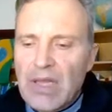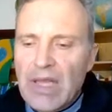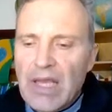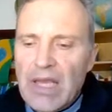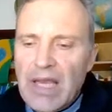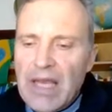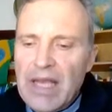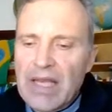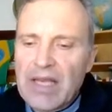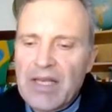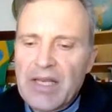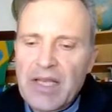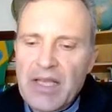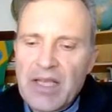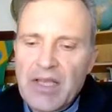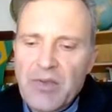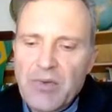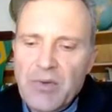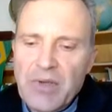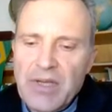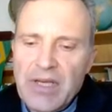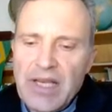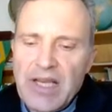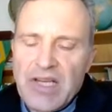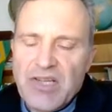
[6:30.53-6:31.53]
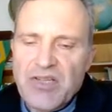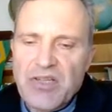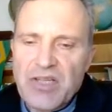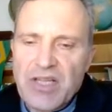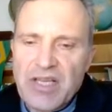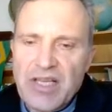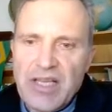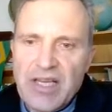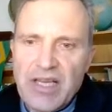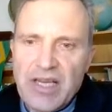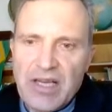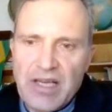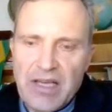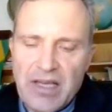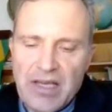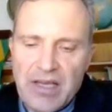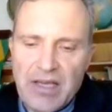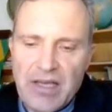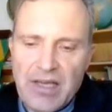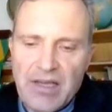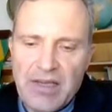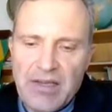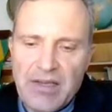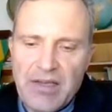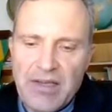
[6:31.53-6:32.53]
and you can actually
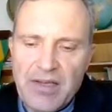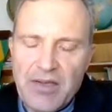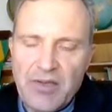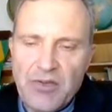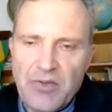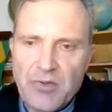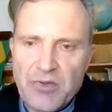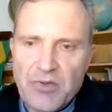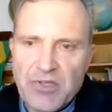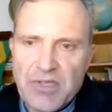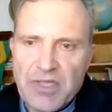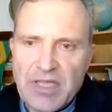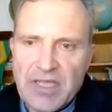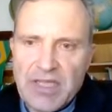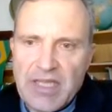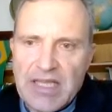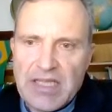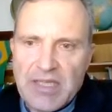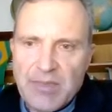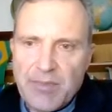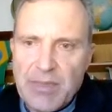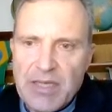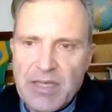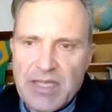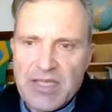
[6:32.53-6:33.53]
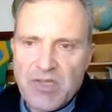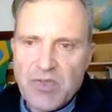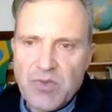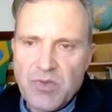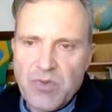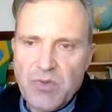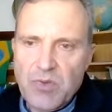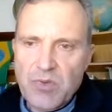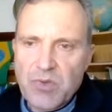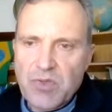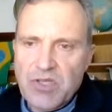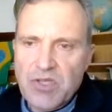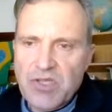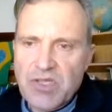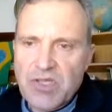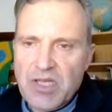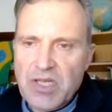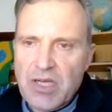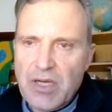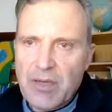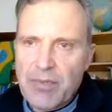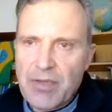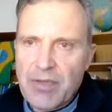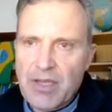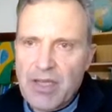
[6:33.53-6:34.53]
use the database to just
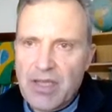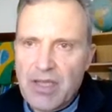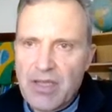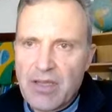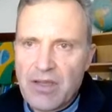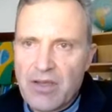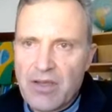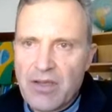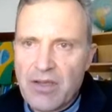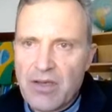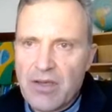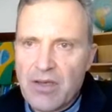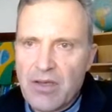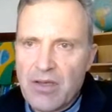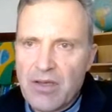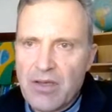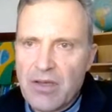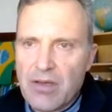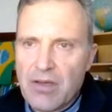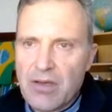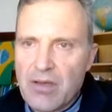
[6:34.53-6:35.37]
copy the